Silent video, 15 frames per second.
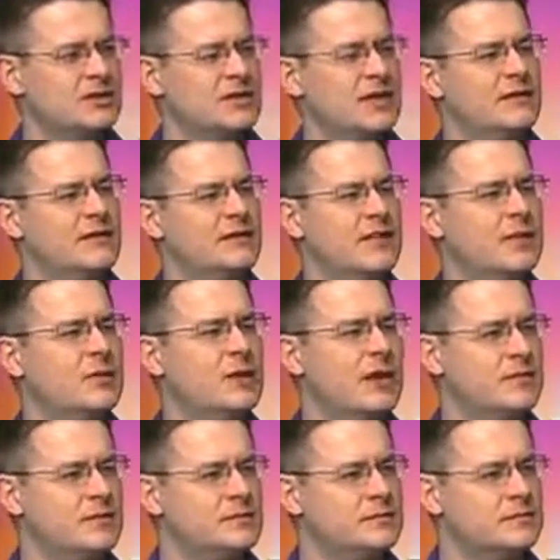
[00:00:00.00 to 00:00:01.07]
yeah. also have the same
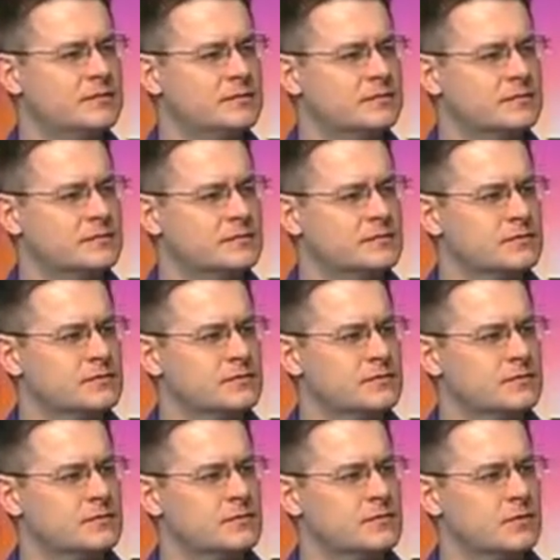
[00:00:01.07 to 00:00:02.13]
problem? Yeah.
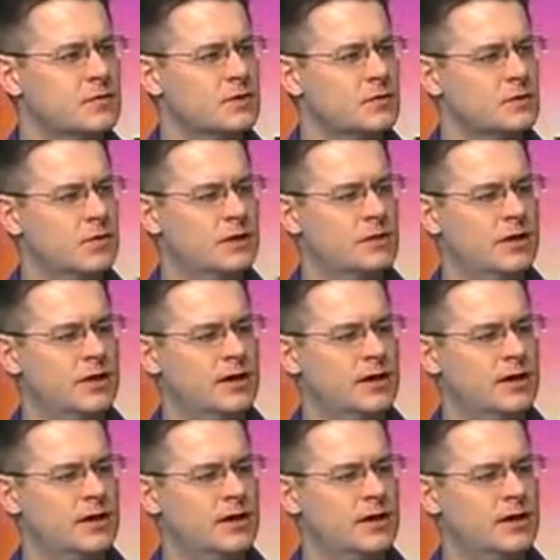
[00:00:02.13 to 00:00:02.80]
What,